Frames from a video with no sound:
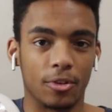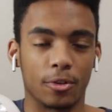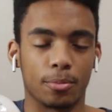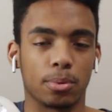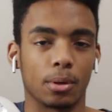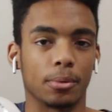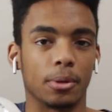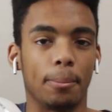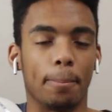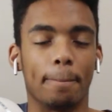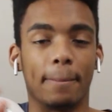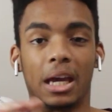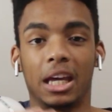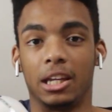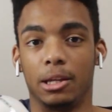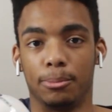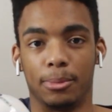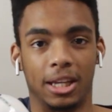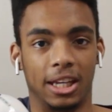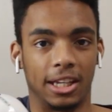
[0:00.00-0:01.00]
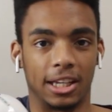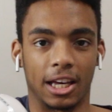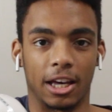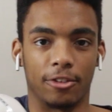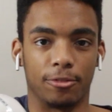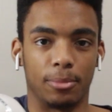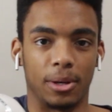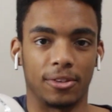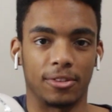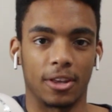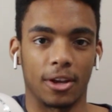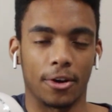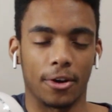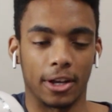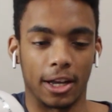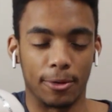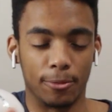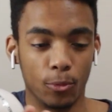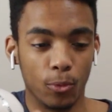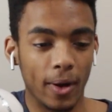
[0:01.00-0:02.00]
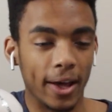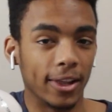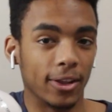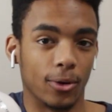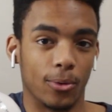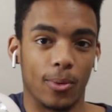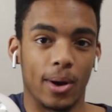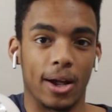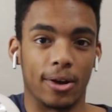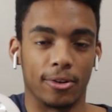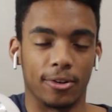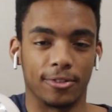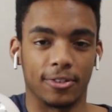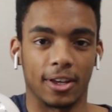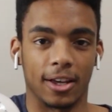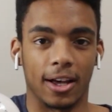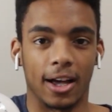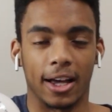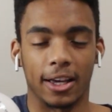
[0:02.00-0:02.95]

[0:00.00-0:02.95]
There's probably many that I've missed out, and I'm well aware of that.